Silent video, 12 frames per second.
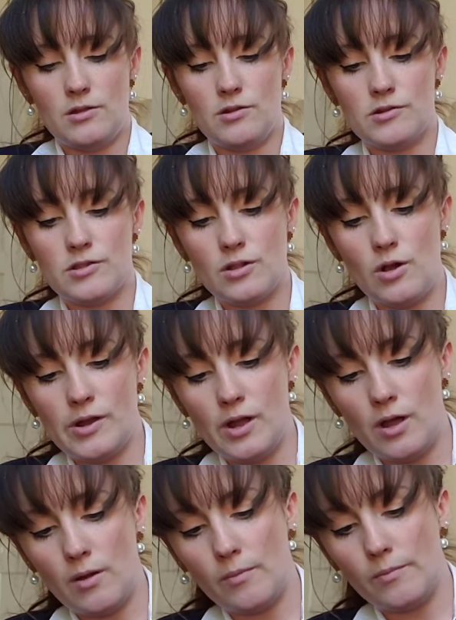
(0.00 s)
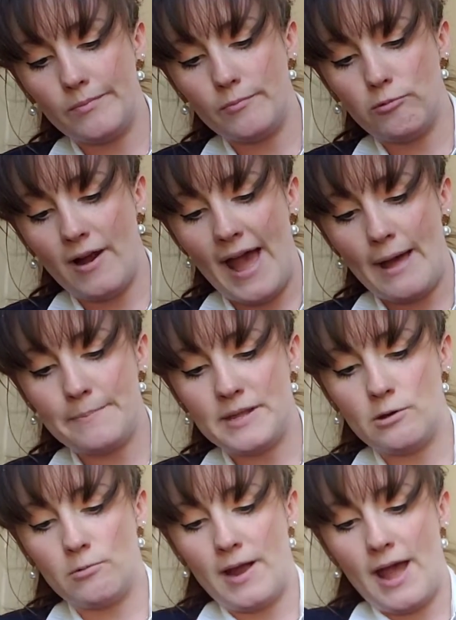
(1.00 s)
you're just going to wrap it
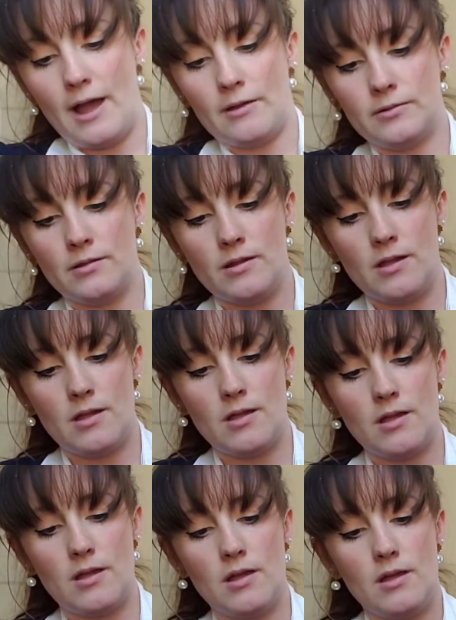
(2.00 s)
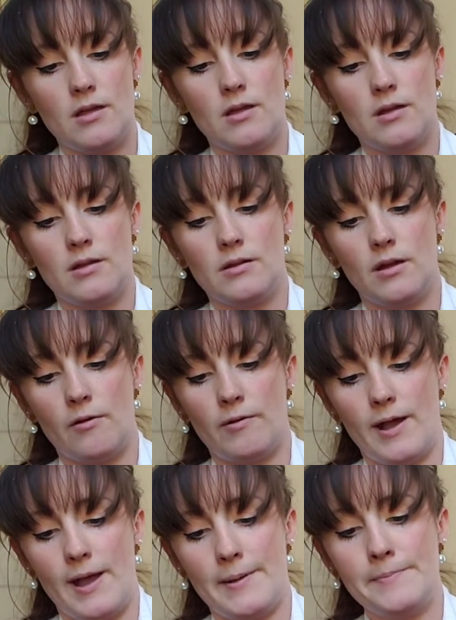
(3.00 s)
around,
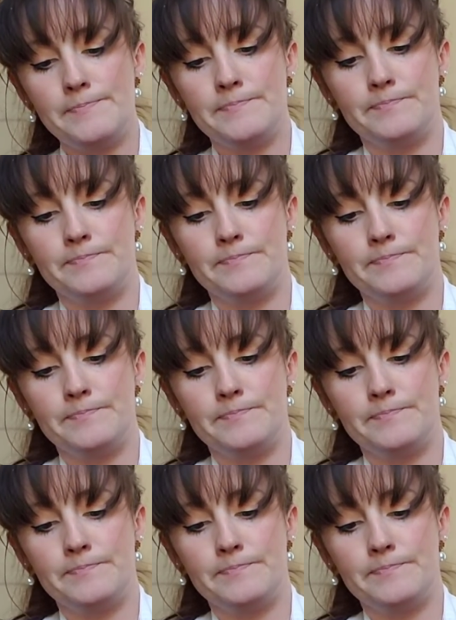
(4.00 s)
okay?